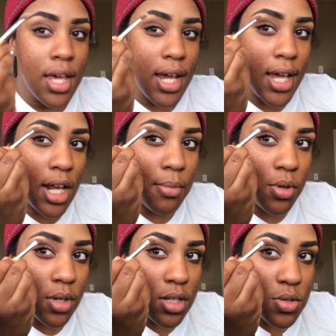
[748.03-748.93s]
and I'm
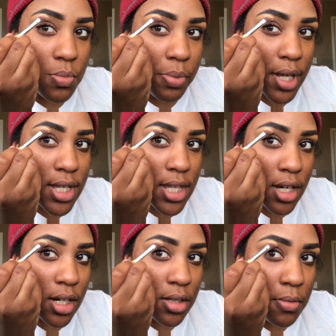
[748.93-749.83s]
going to place
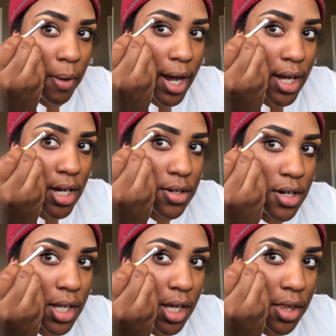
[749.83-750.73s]
that color right
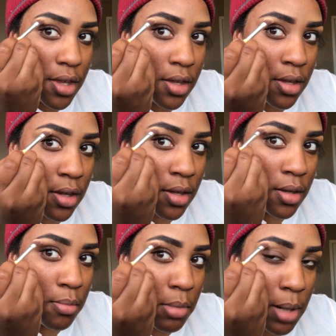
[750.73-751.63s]
underneath
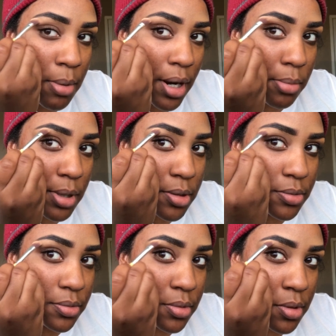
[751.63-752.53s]
my brow
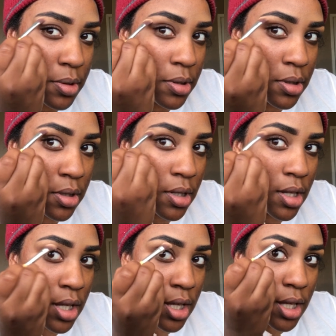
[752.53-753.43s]
bone.
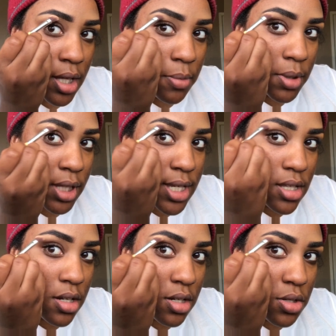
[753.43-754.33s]
And what that's
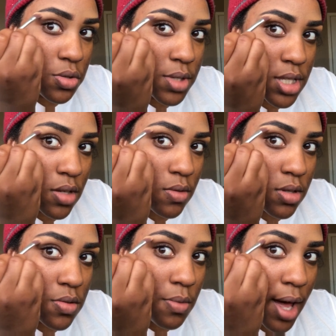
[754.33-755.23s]
going to do is going
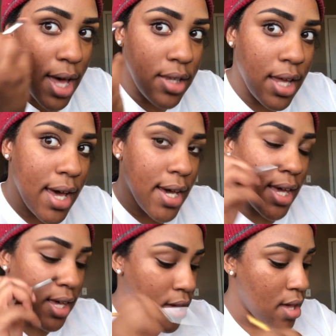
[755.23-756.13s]
to
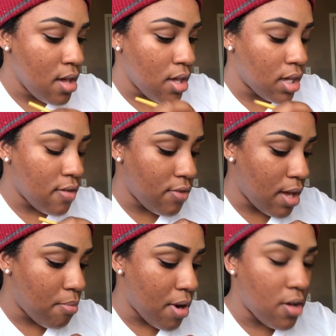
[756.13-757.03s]
highlight, give
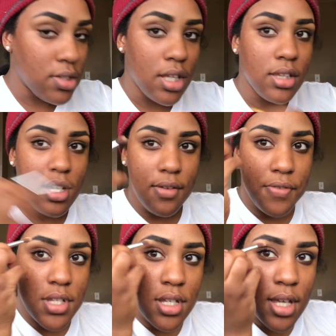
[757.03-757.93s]
that brow a
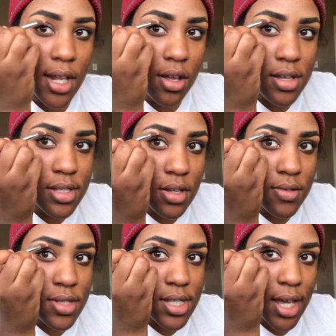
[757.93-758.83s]
lift, and
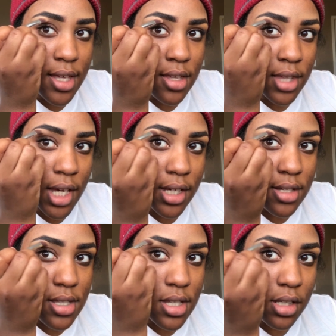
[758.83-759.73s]
also set that
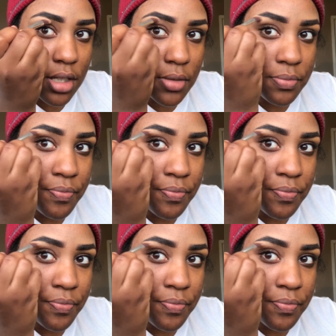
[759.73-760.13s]
concealer.